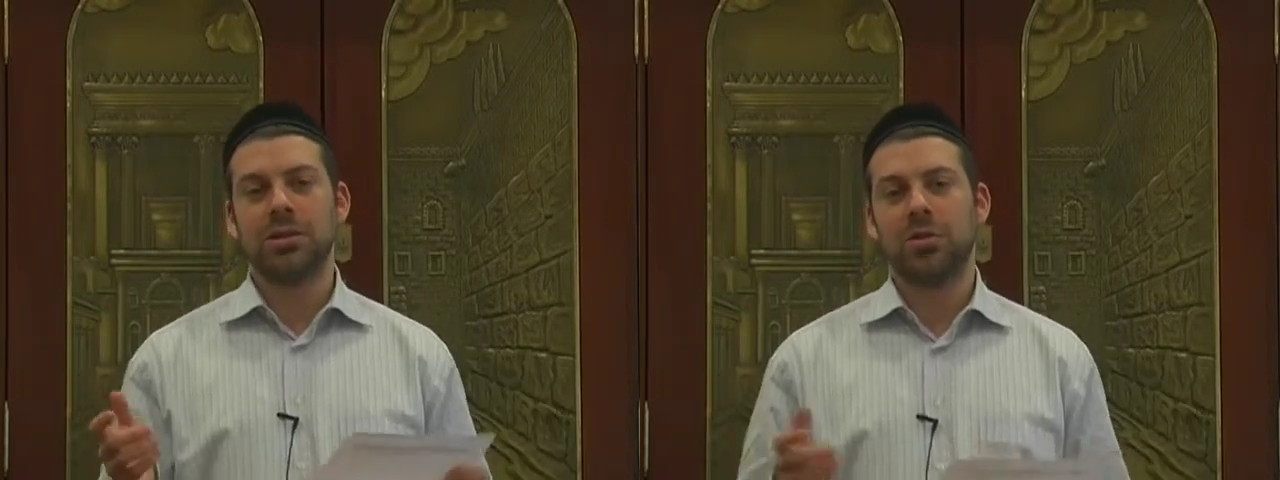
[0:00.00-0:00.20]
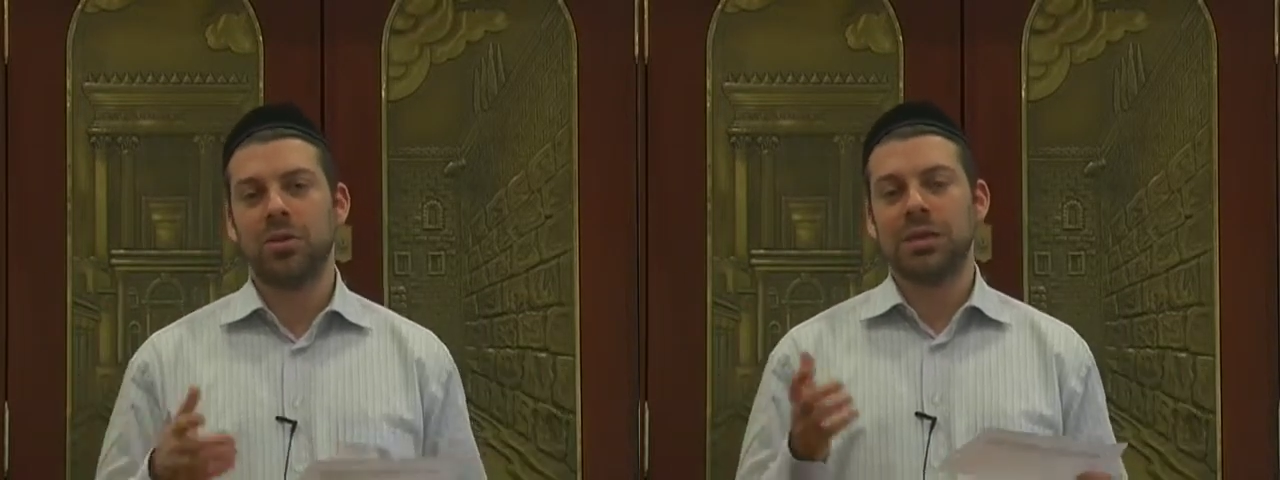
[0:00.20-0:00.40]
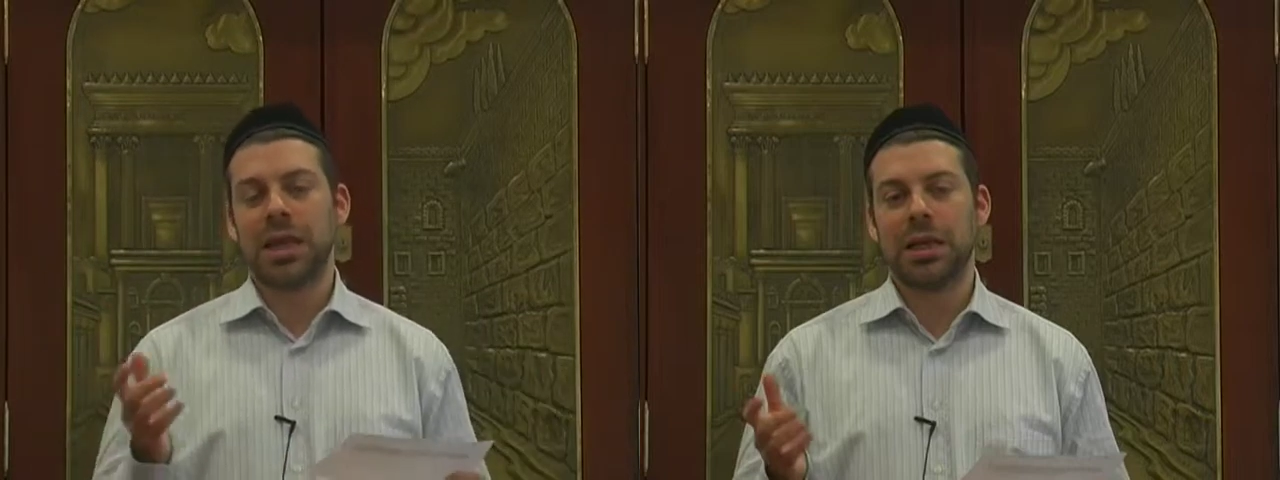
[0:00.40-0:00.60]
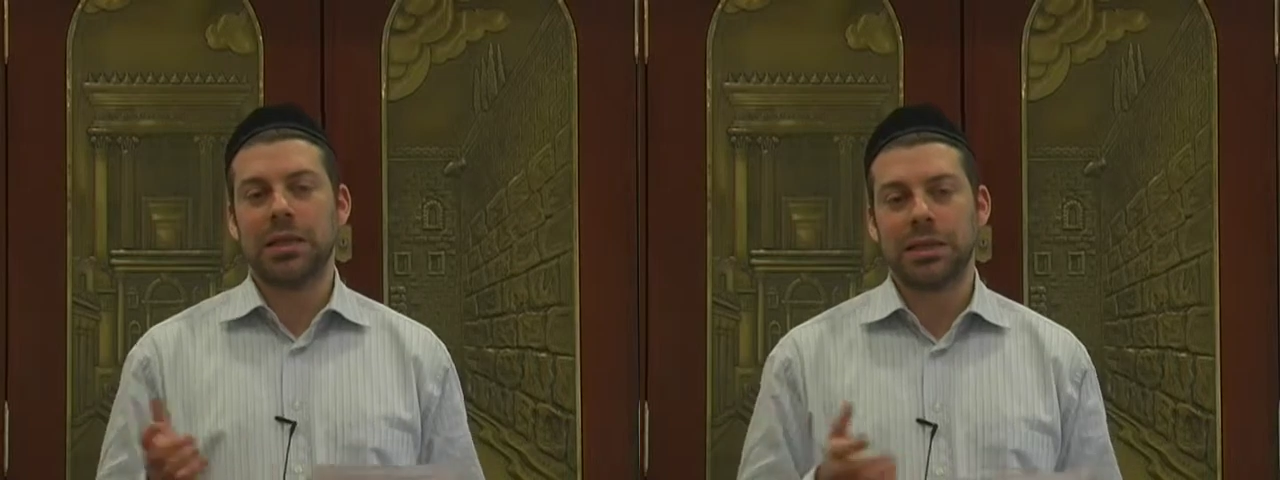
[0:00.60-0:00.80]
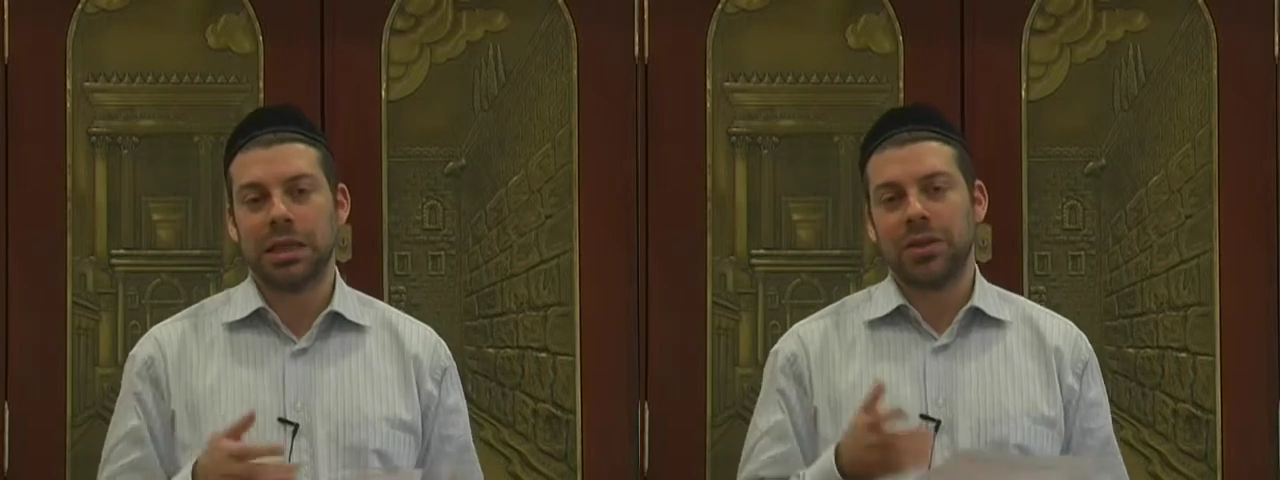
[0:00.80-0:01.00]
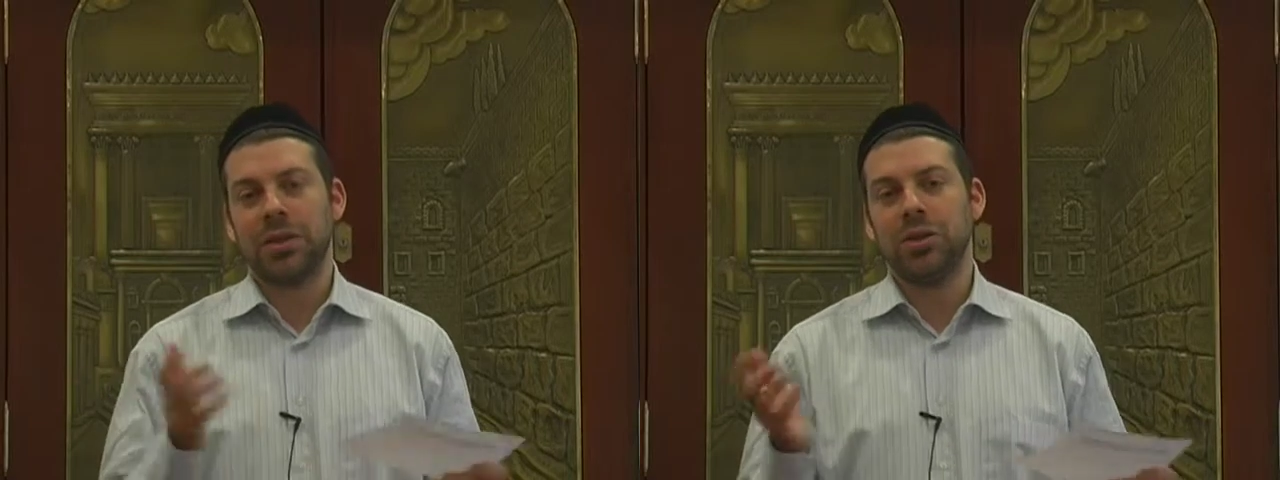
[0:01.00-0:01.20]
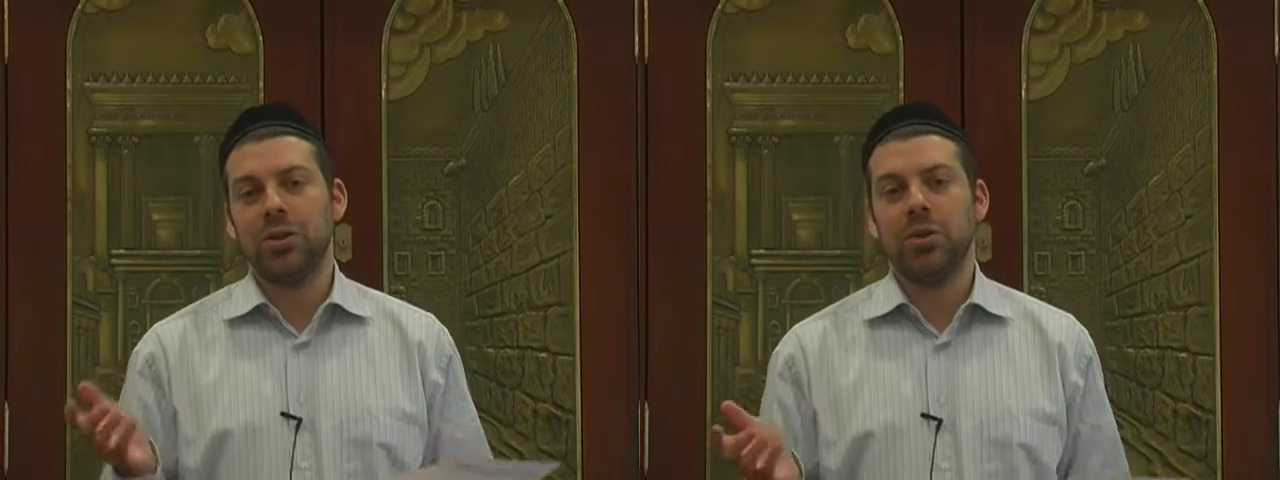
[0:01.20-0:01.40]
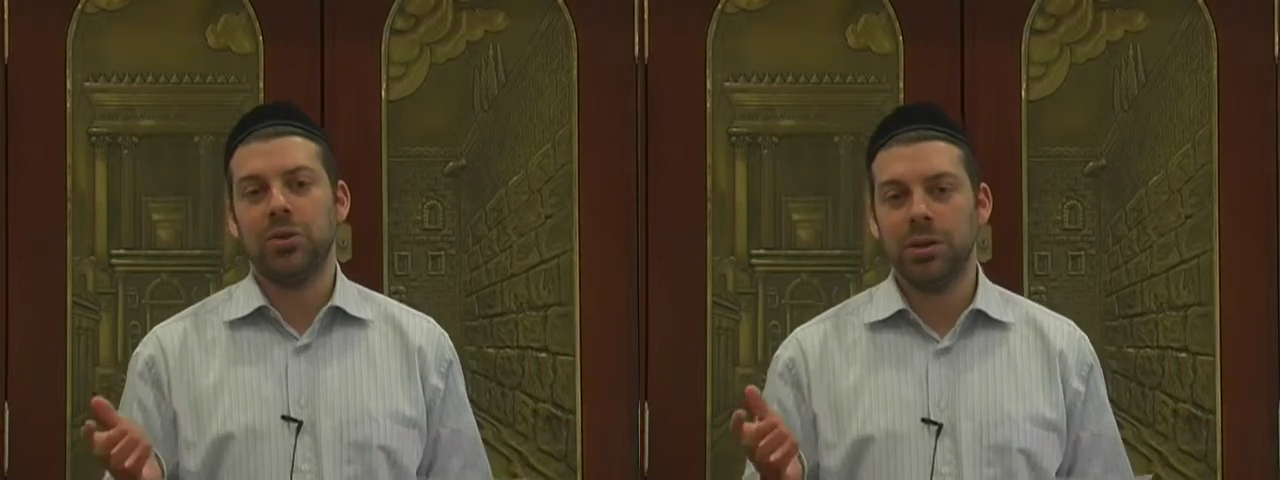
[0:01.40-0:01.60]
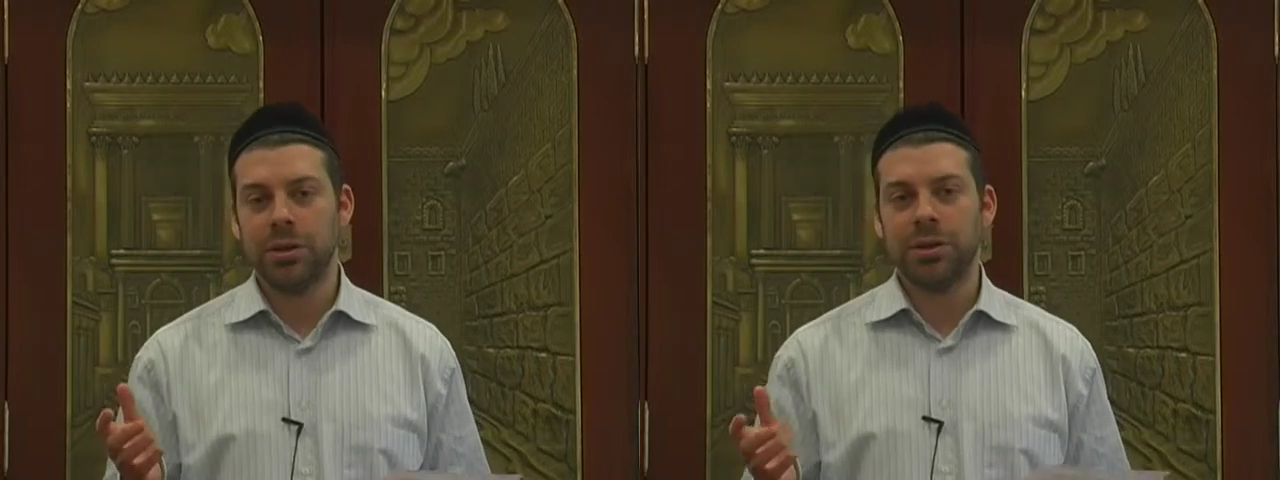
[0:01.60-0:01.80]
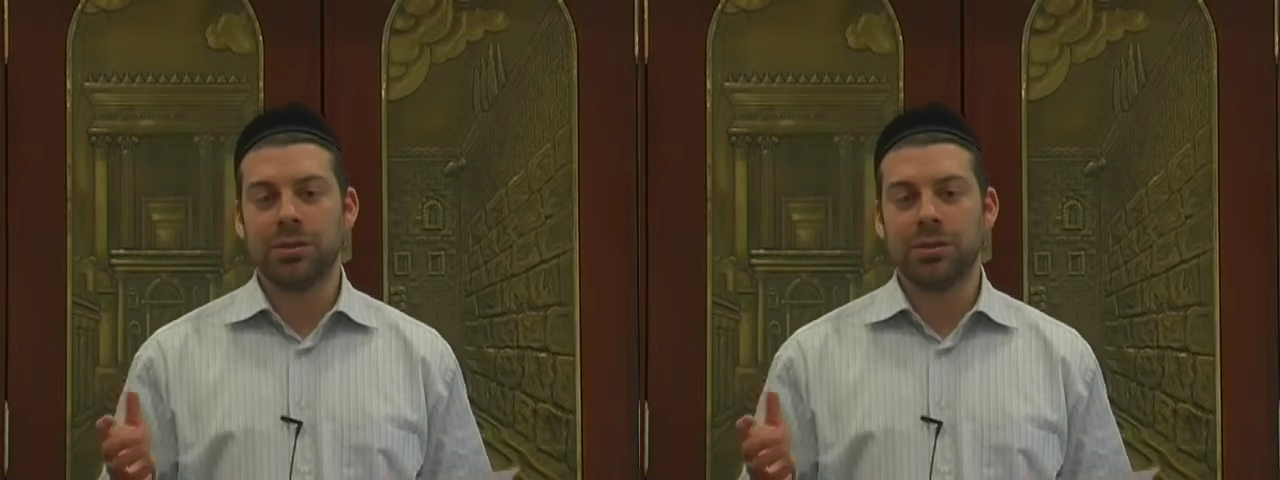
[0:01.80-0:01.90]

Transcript: almost like it's nothing new,